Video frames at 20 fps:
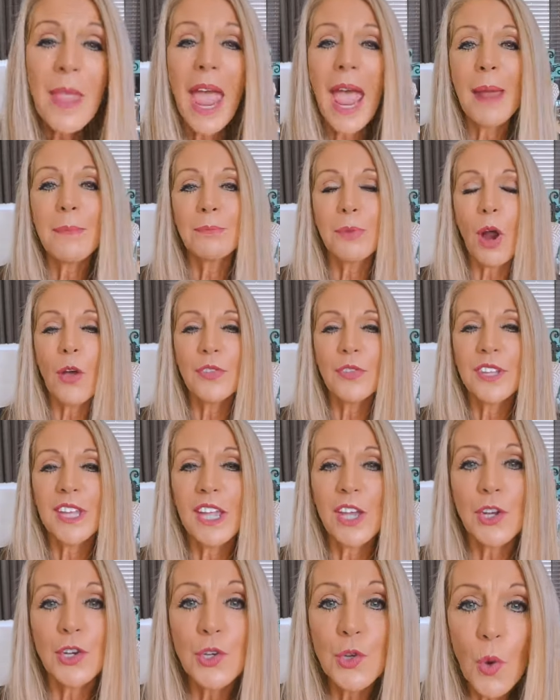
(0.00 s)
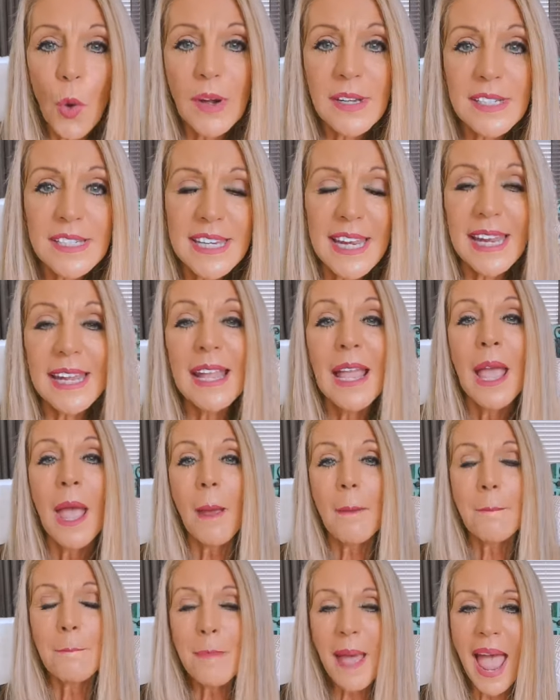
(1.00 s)
and brought the anointing
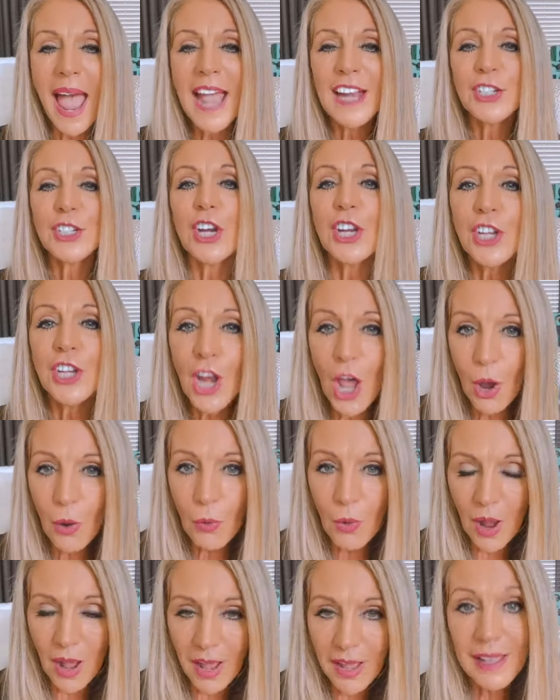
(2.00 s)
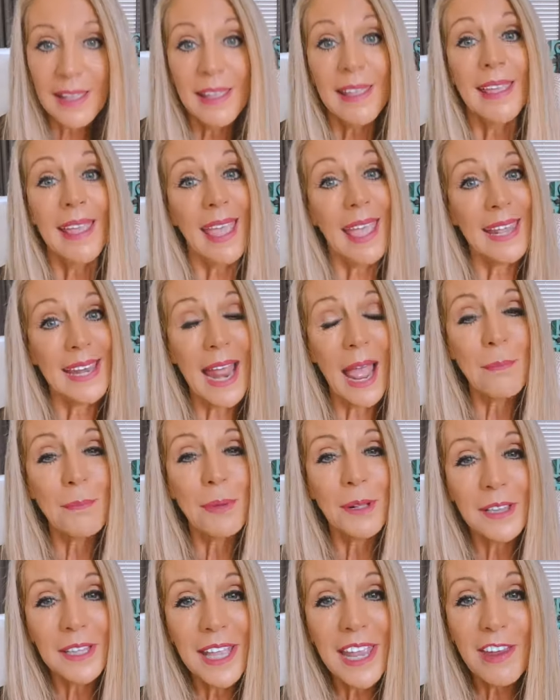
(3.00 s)
back to Noah. And I
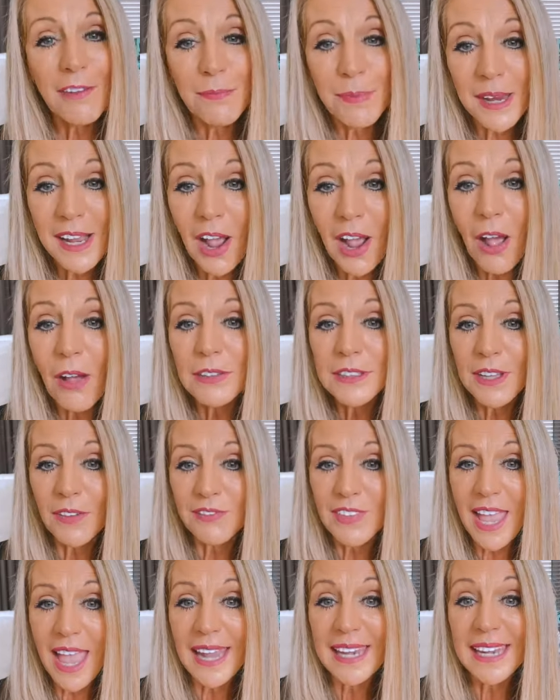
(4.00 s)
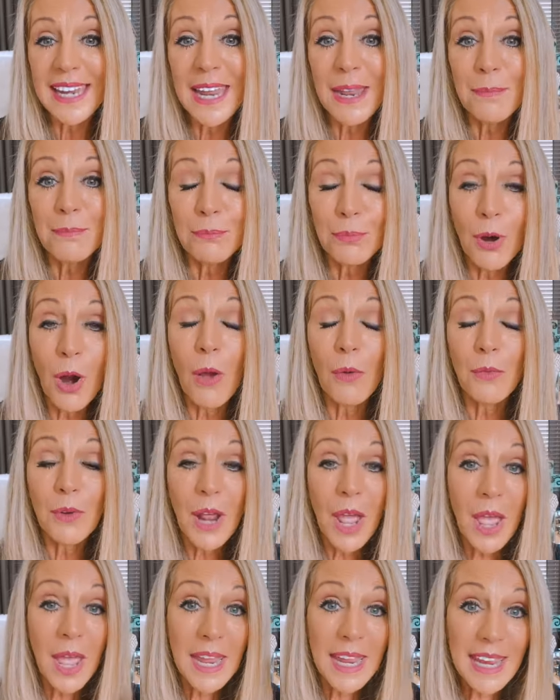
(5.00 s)
believe because of that, it brought
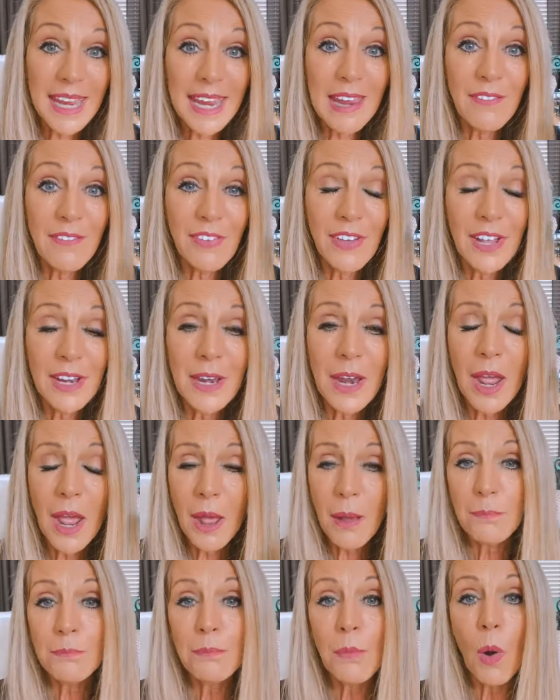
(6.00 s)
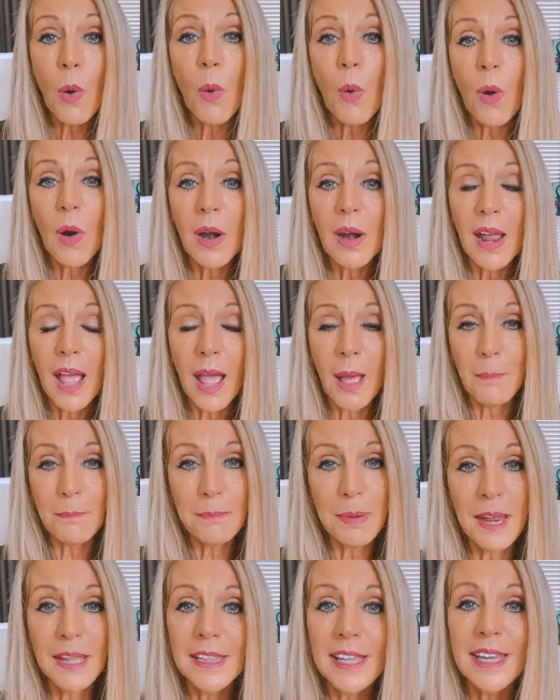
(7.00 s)
even more
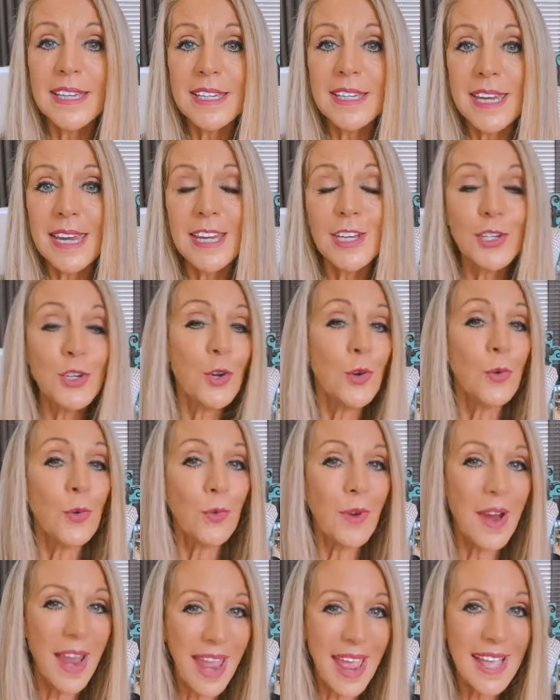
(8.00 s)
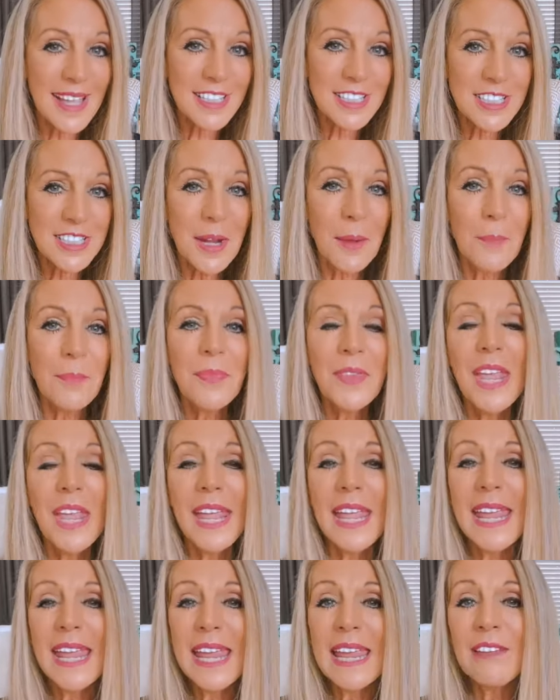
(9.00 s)
ability to rest,
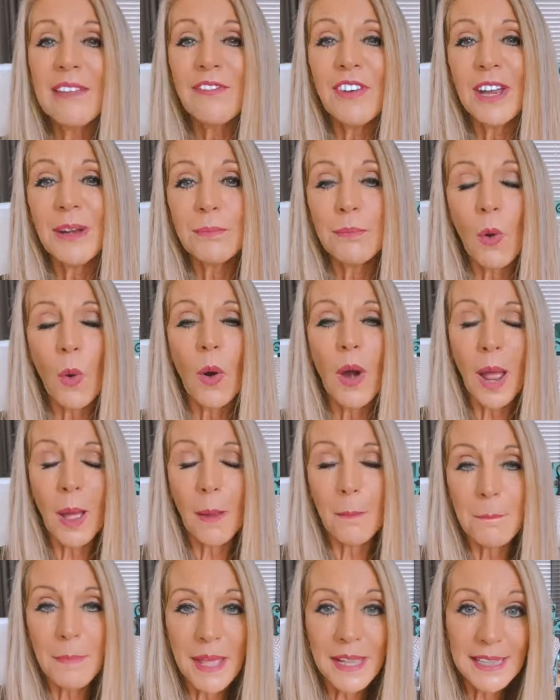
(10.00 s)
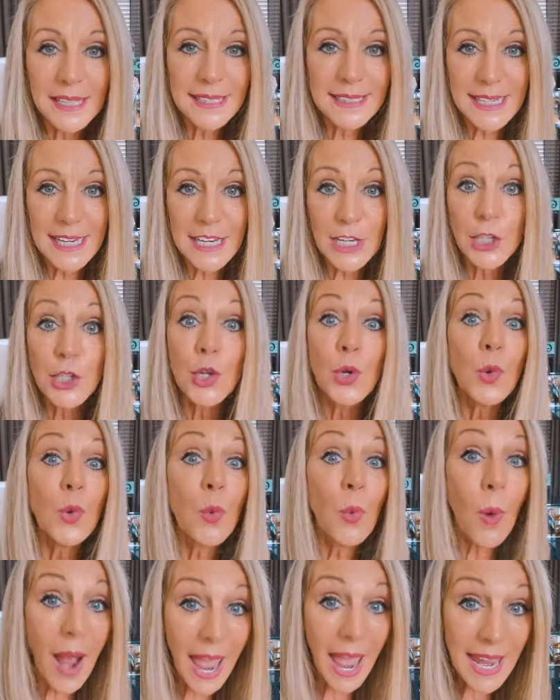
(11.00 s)
even more ability to
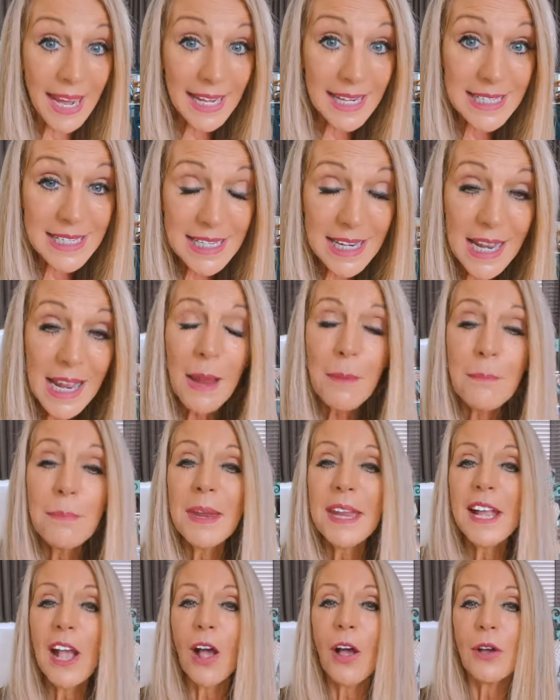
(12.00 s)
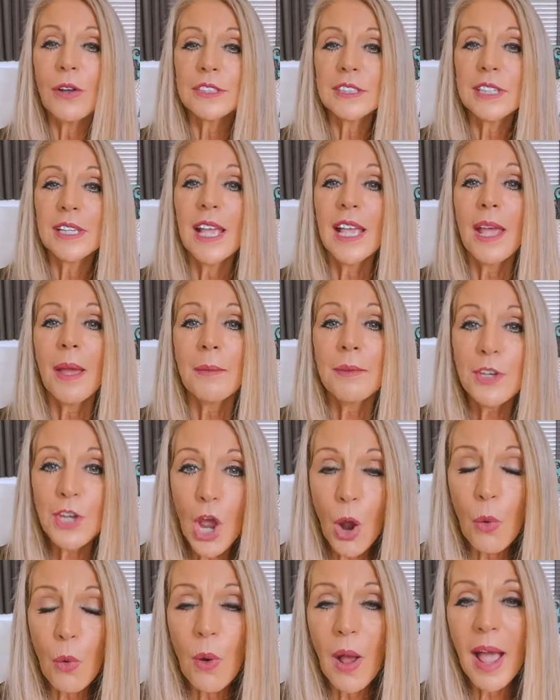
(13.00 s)
wait, because
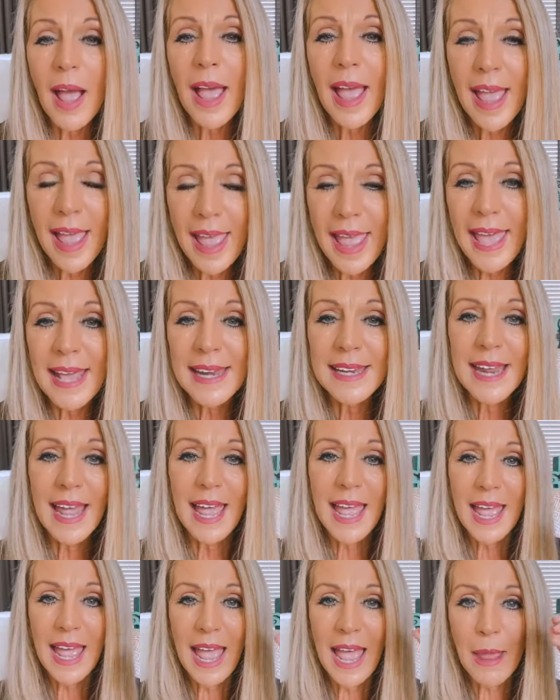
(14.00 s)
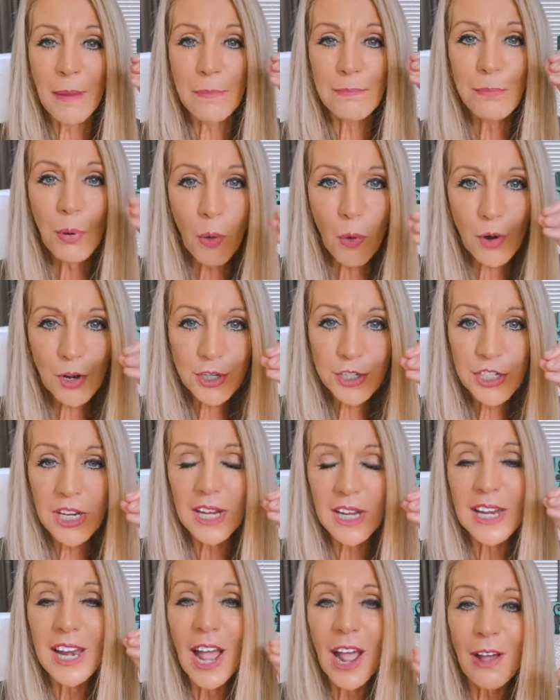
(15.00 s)
Noah had a
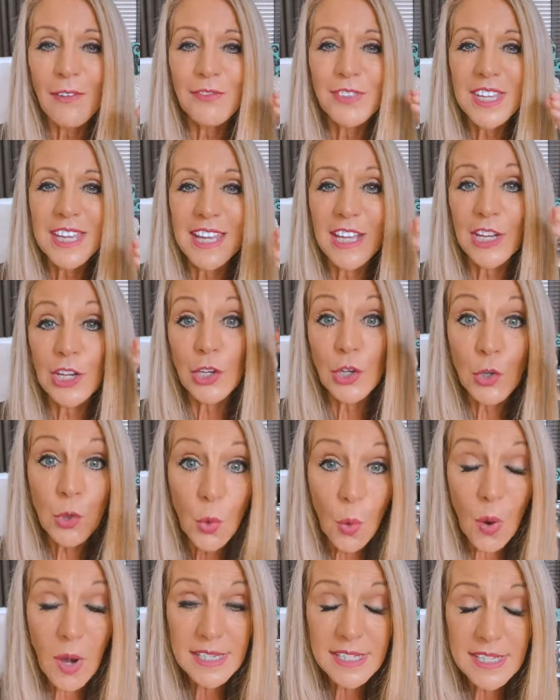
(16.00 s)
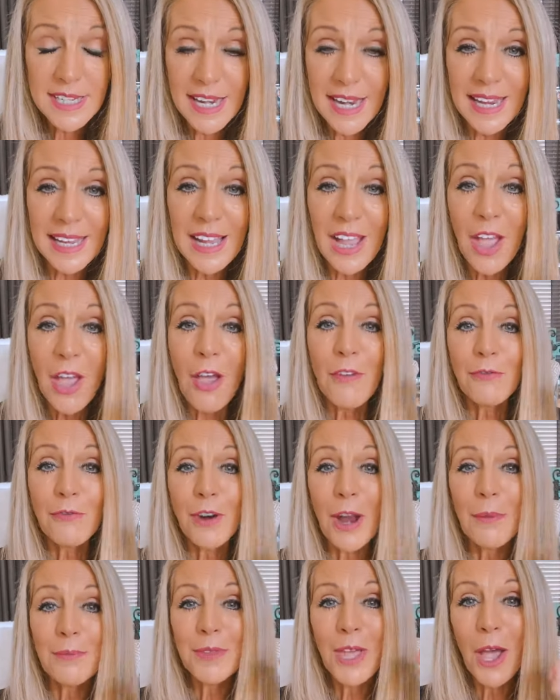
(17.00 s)
portion of the anointing
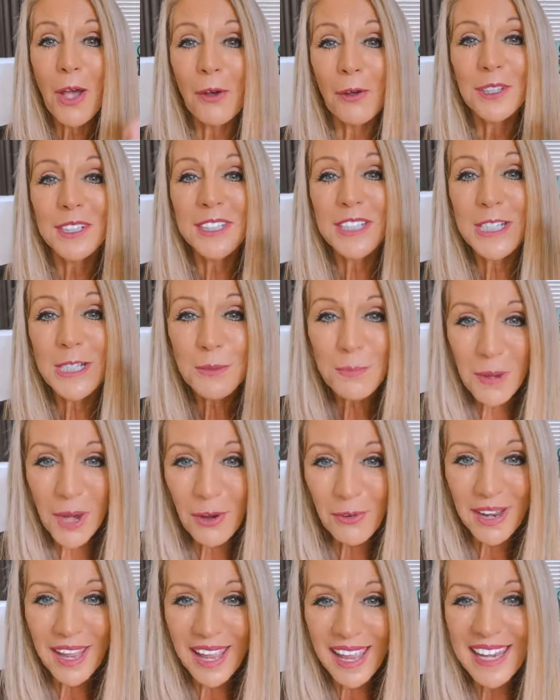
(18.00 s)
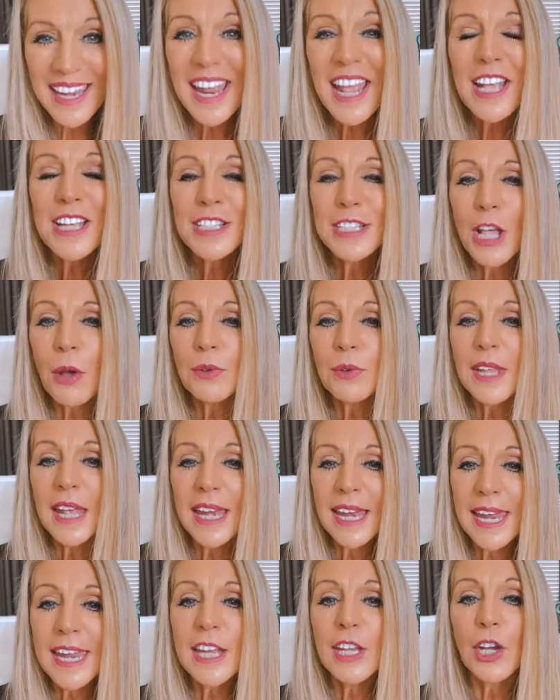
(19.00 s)
from the Holy Spirit so that
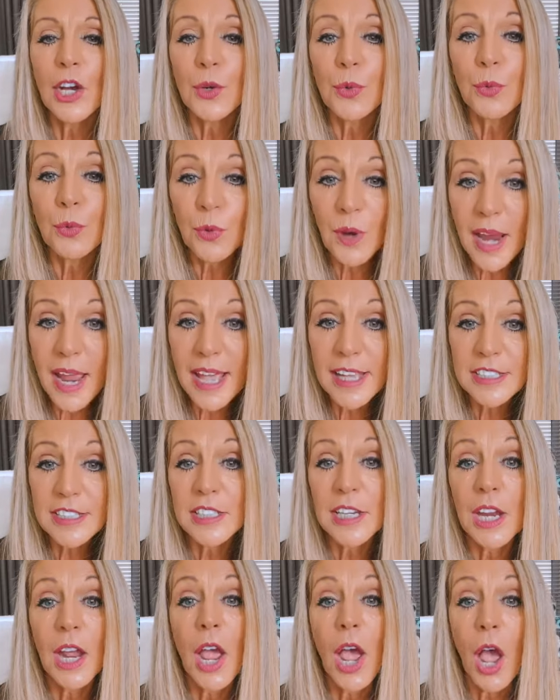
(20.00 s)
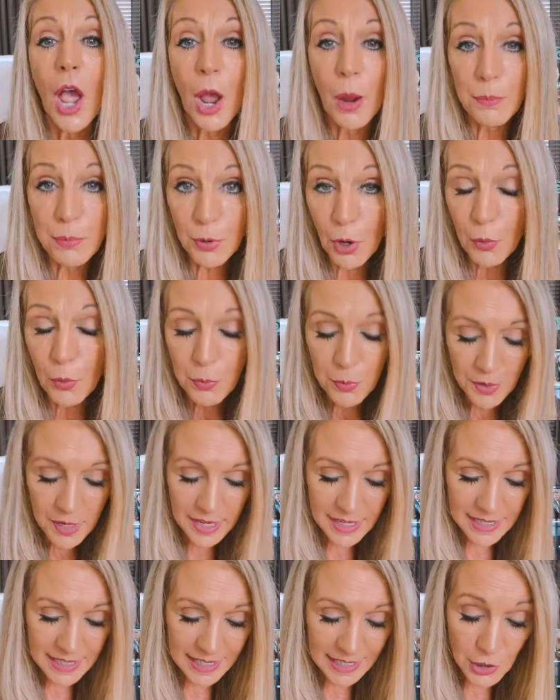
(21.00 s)
he could rest
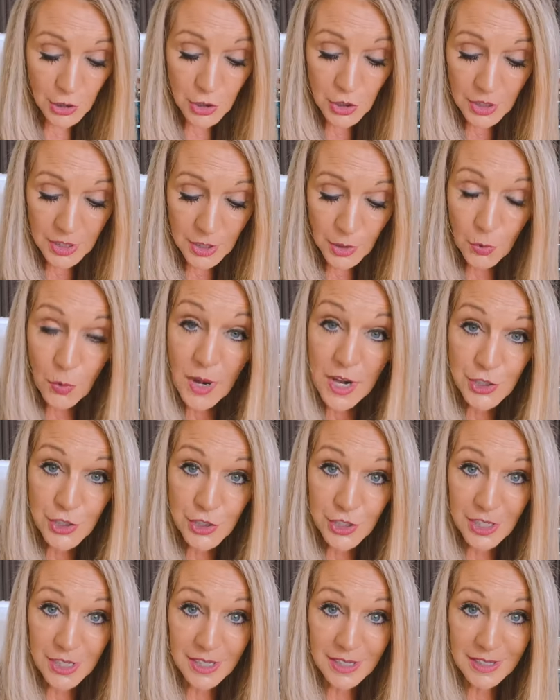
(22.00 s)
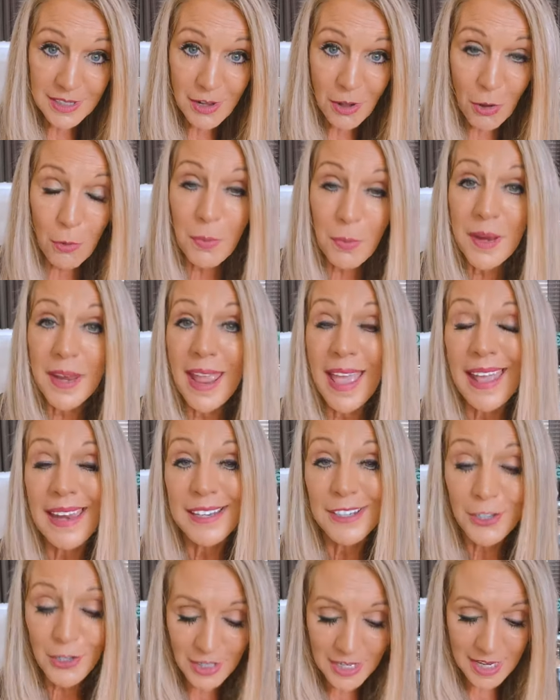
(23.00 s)
appropriately. Good question, Colby,
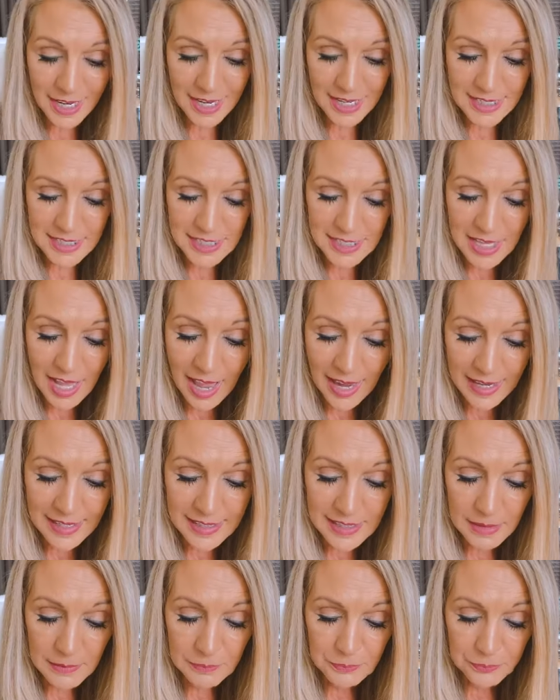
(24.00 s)
and good insight.